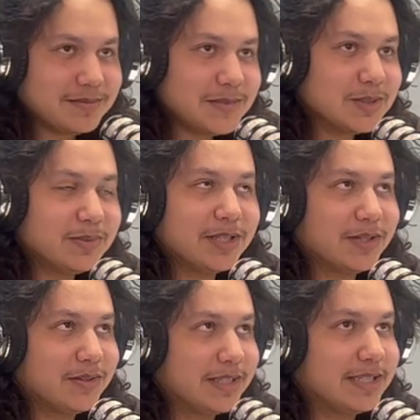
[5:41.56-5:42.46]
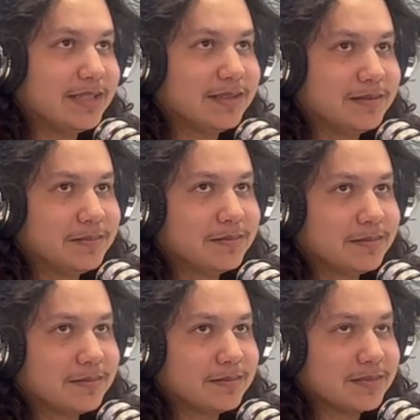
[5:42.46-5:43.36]
Yeah, and then,
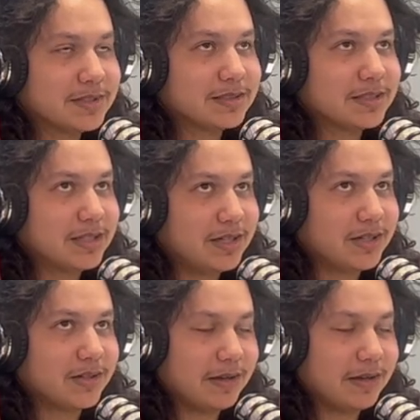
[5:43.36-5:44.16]
I don't know.